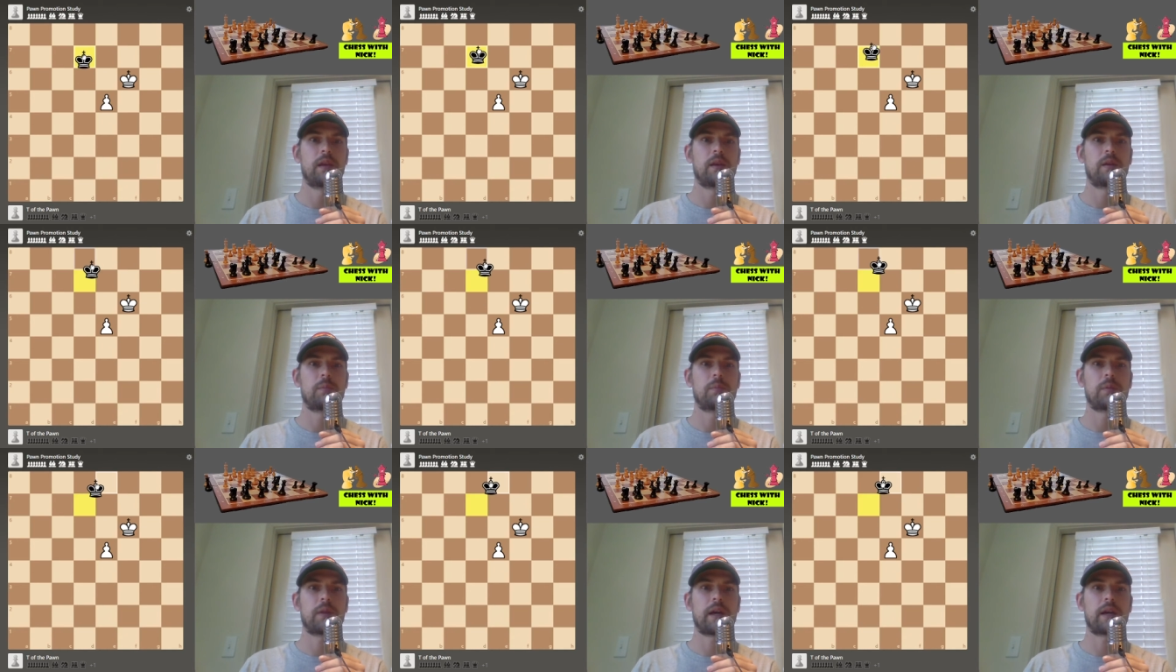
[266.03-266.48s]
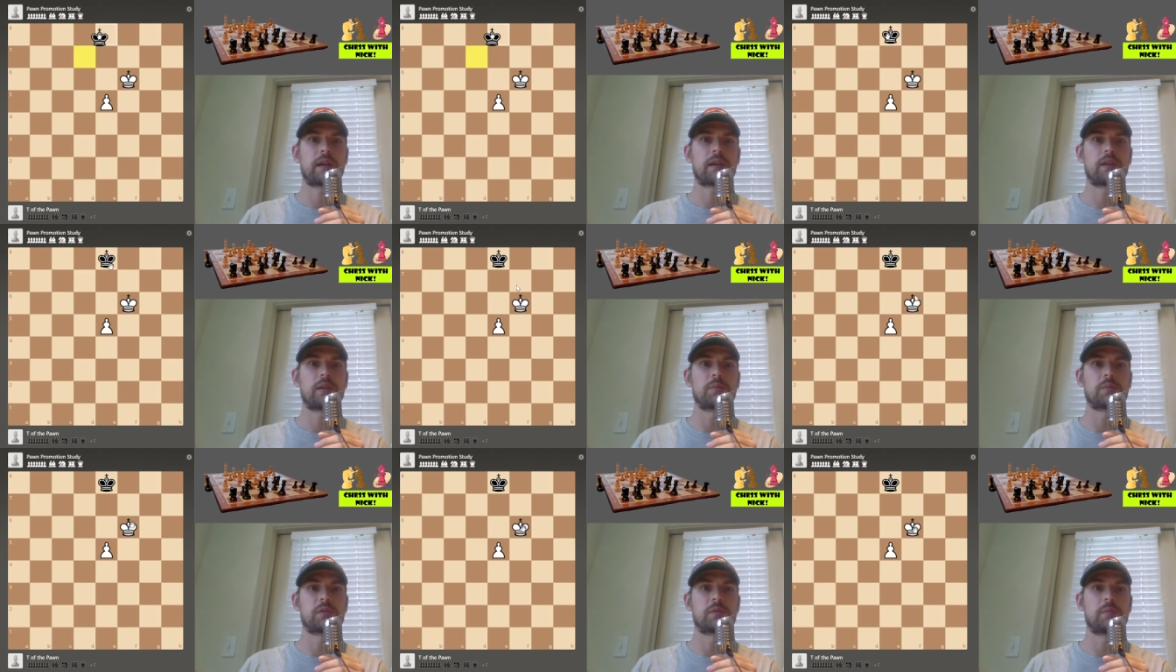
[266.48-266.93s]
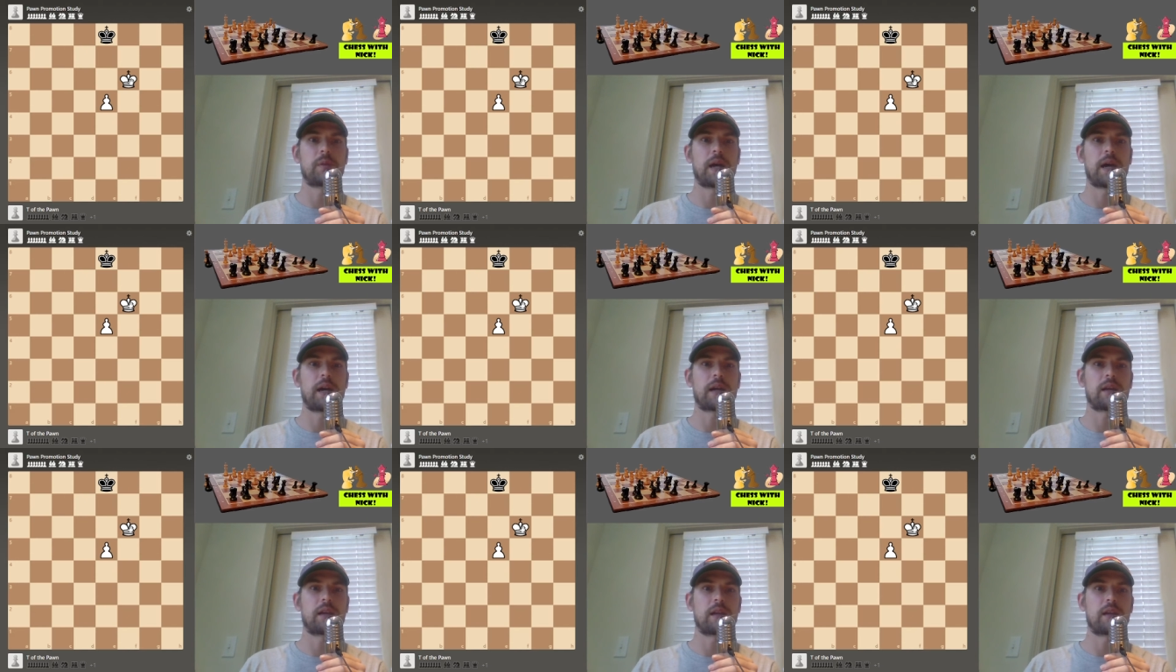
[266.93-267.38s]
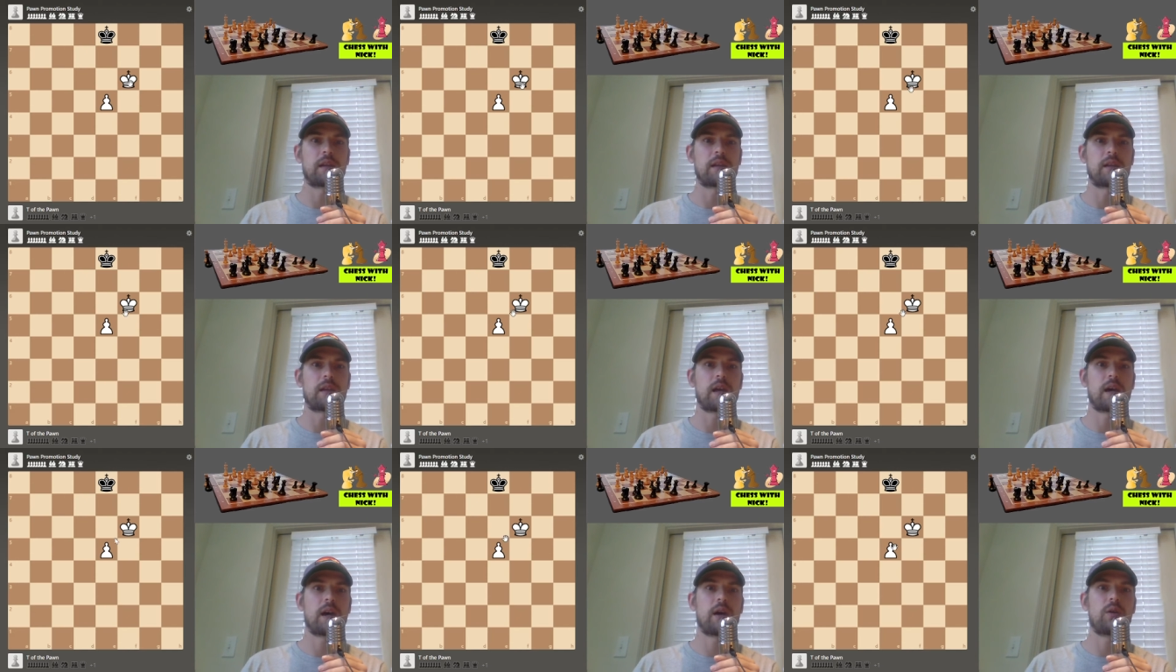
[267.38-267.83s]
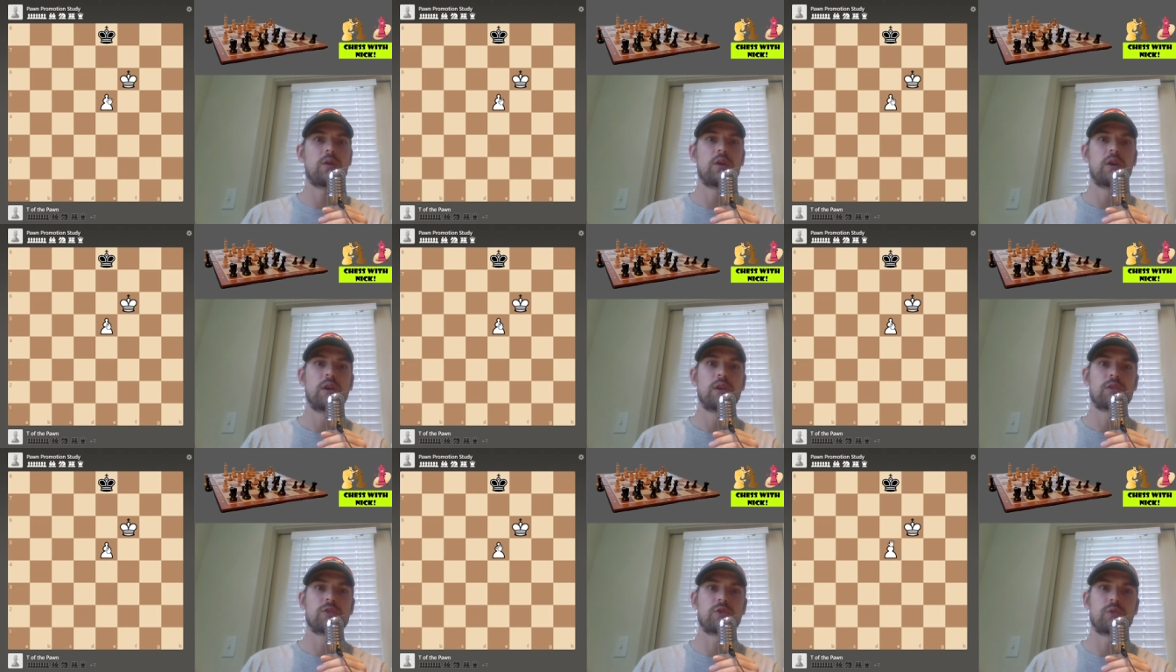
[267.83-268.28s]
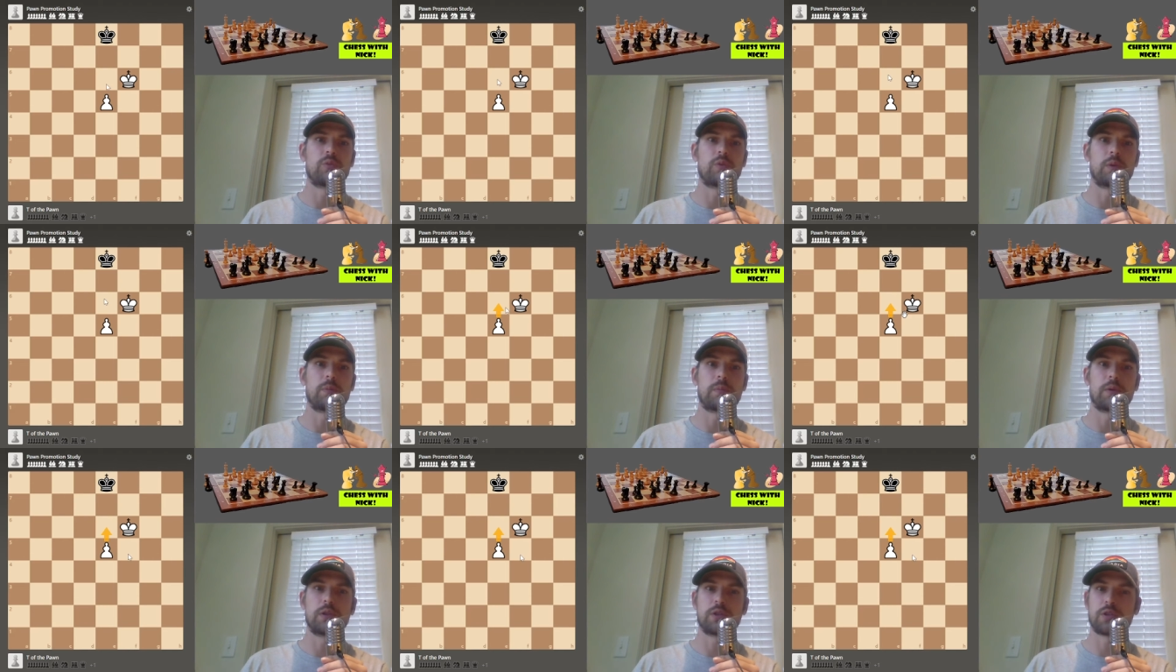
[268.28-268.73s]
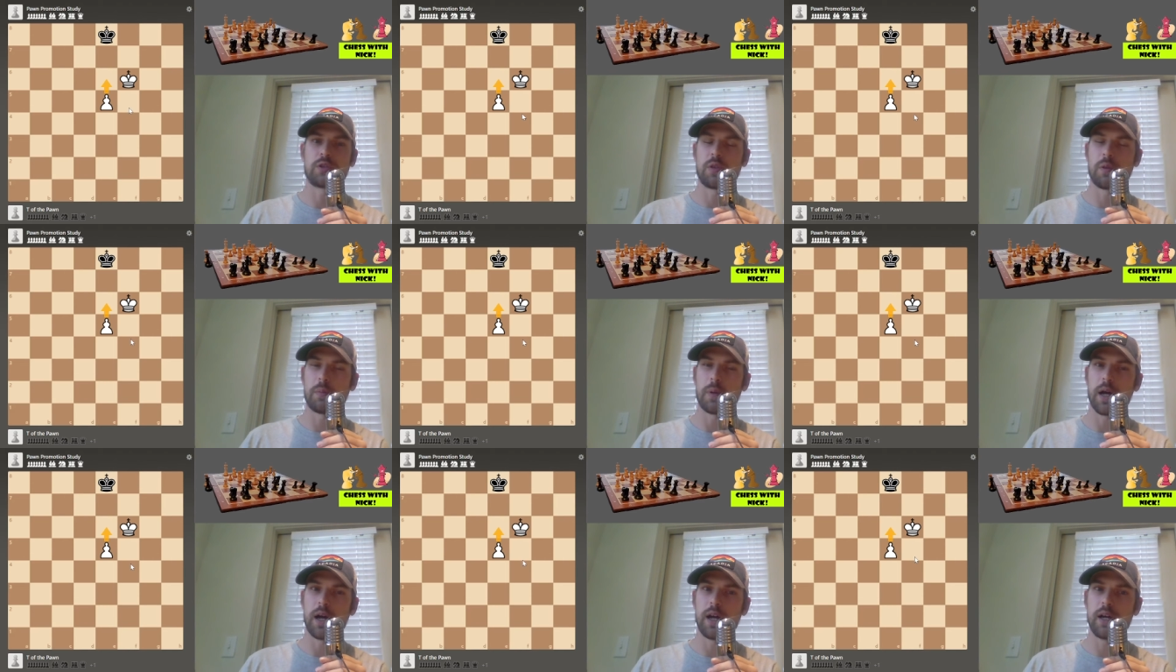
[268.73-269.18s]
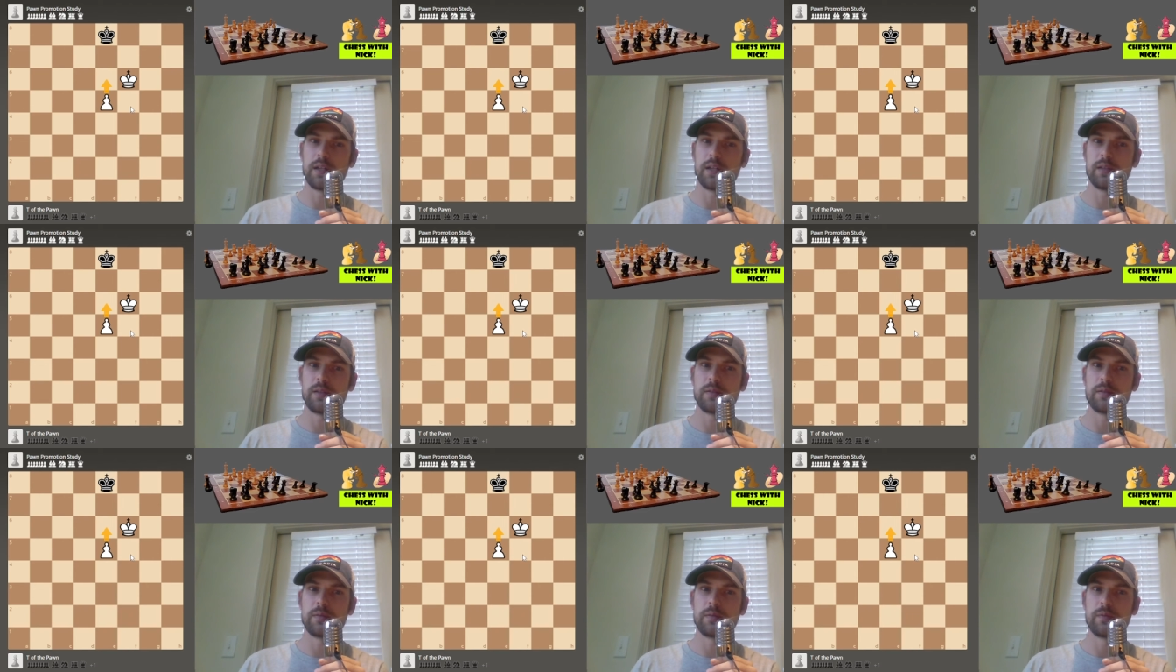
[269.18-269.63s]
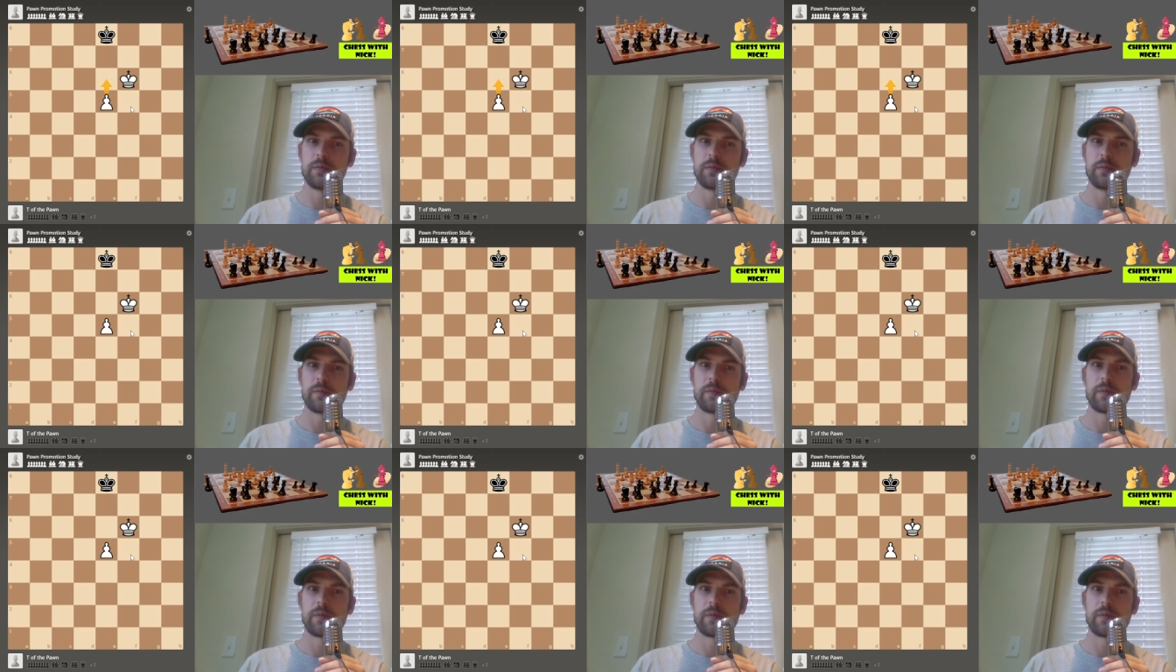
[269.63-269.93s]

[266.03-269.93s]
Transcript: Black comes back, and now, should we push the pawn?